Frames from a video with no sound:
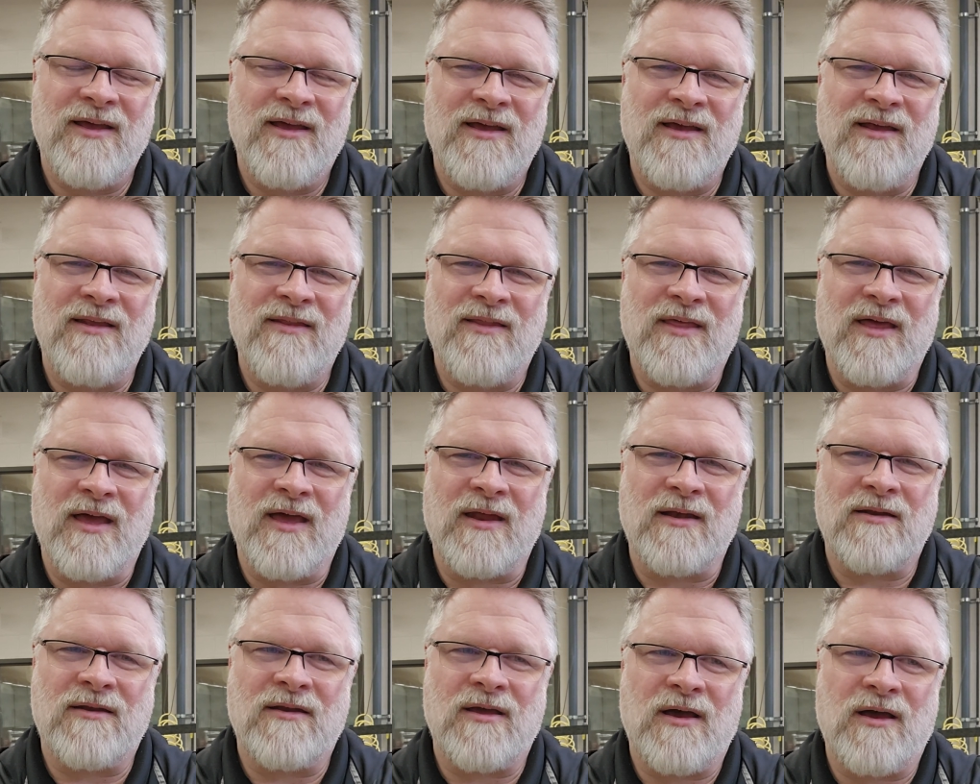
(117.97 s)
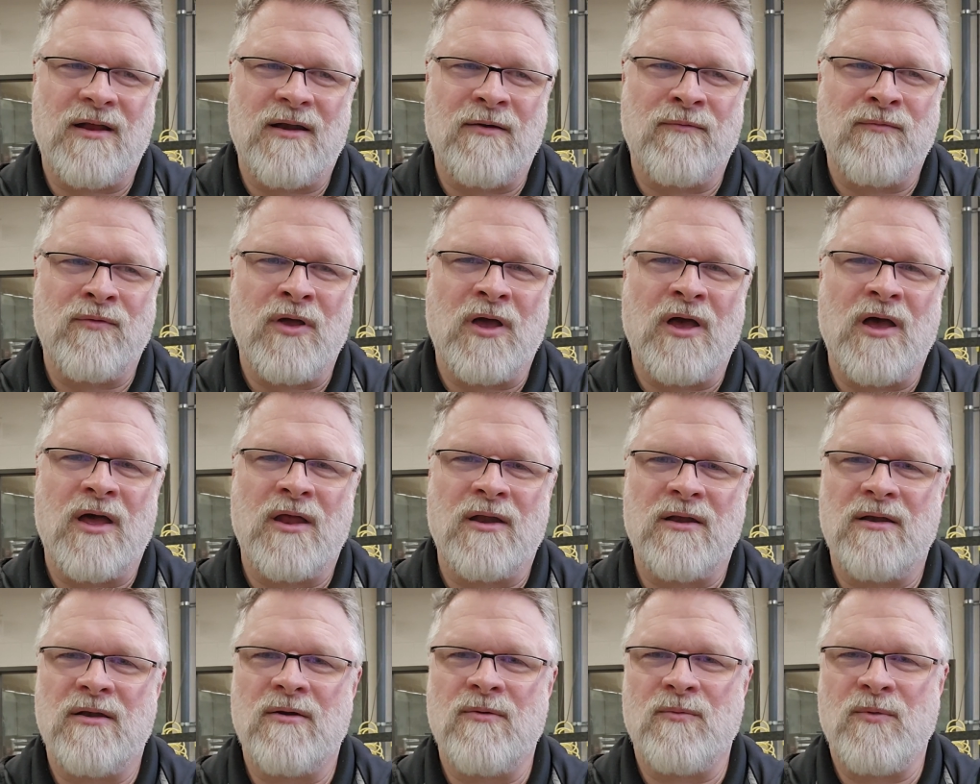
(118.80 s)
and that kind of
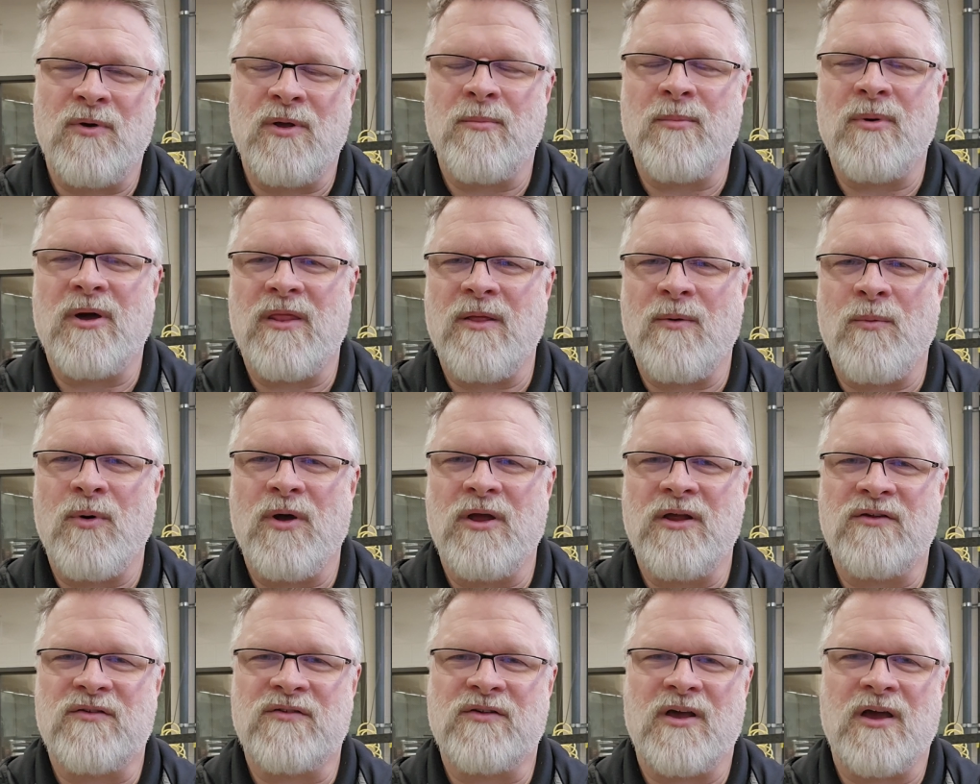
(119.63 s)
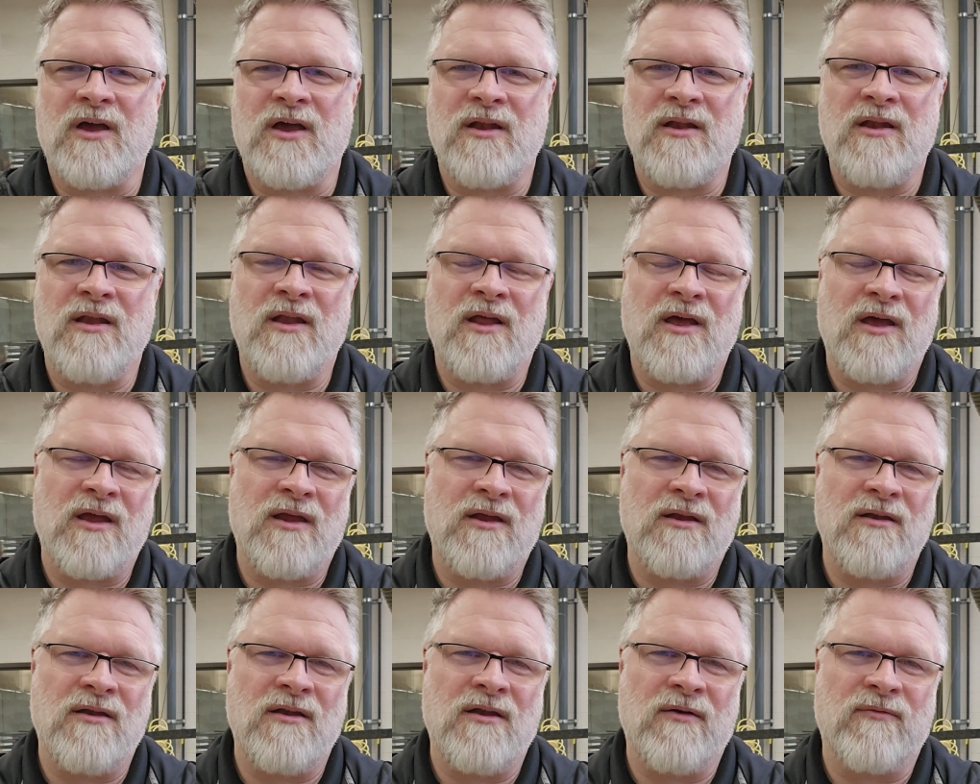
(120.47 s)
went by the wayside, and
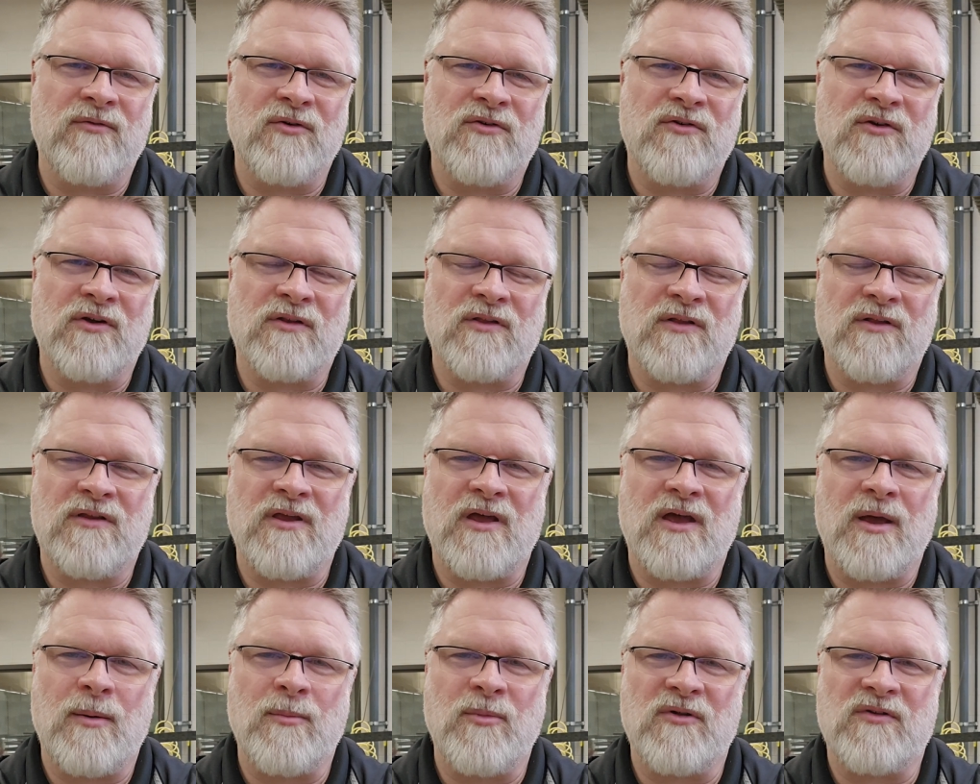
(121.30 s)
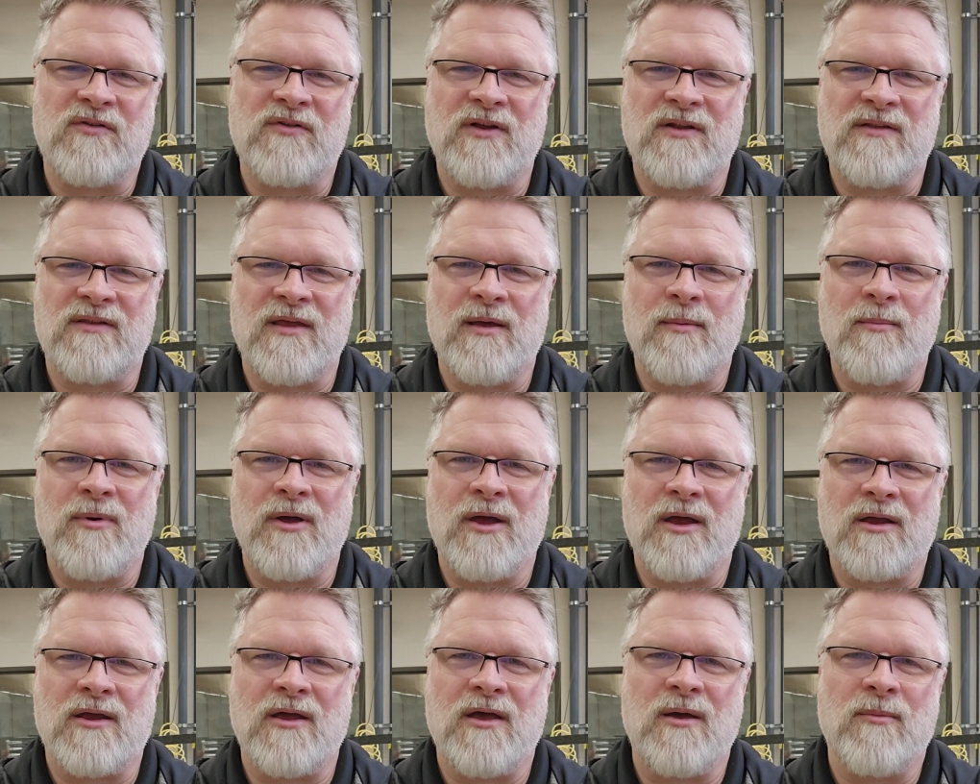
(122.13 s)
I never took the time to set that
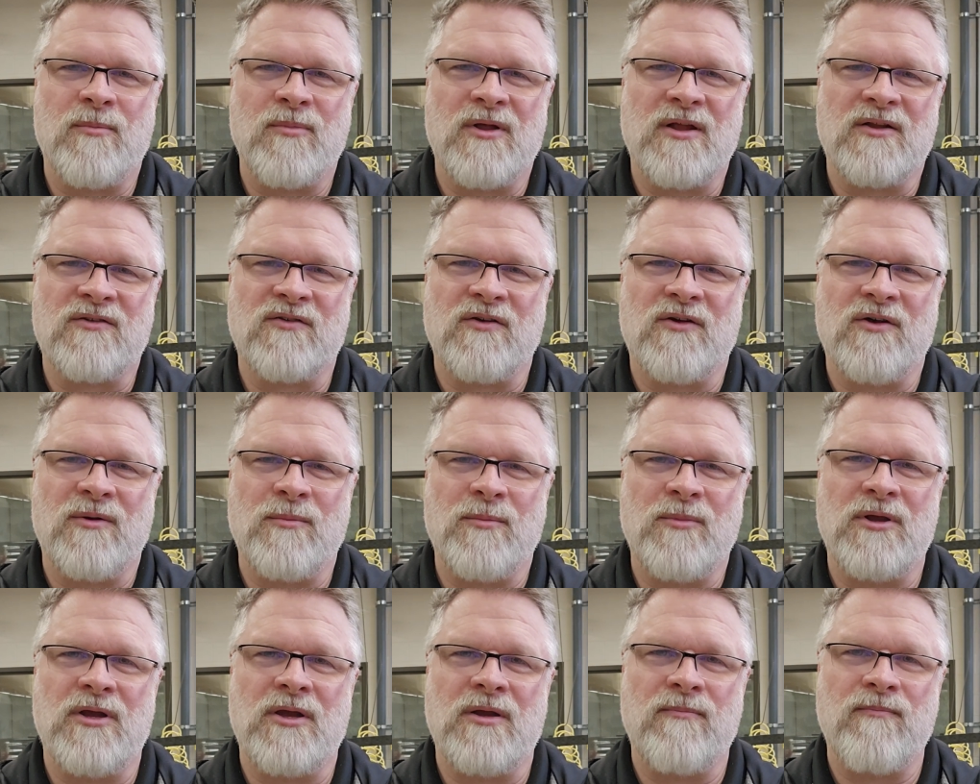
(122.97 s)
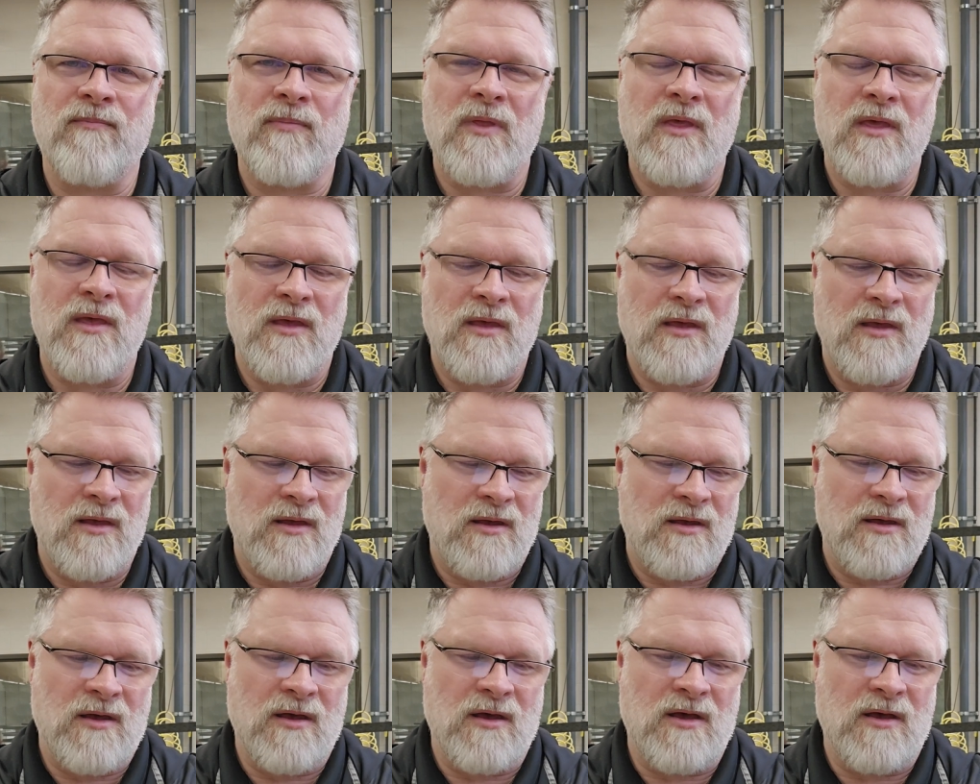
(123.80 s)
back up. That's on me.
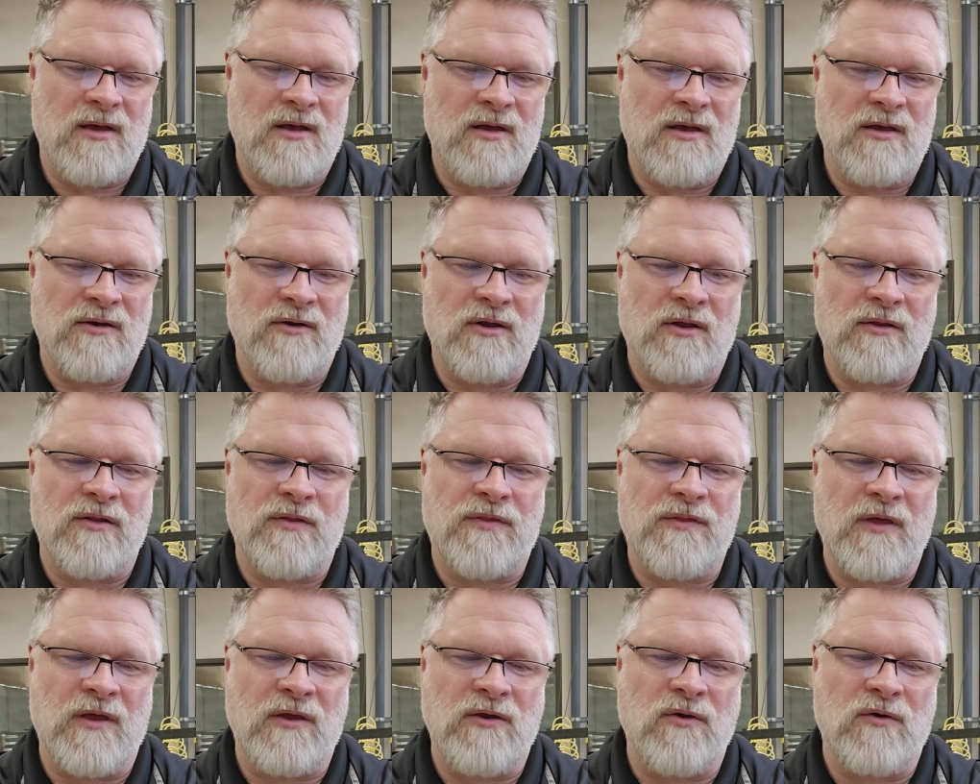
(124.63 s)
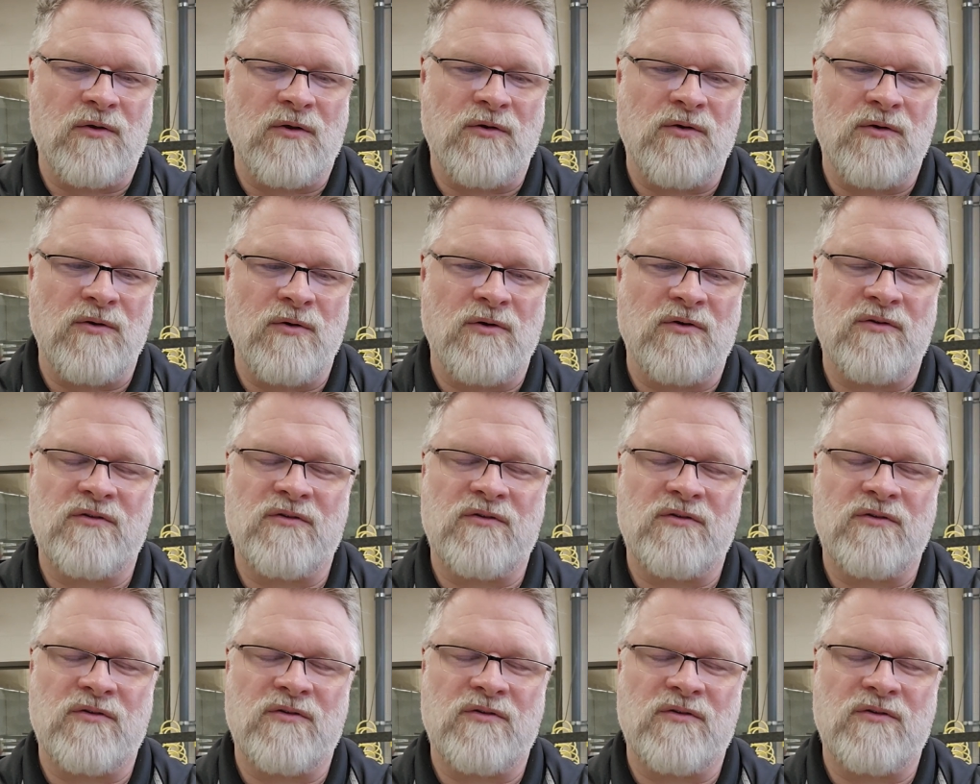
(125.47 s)
Another thing you can do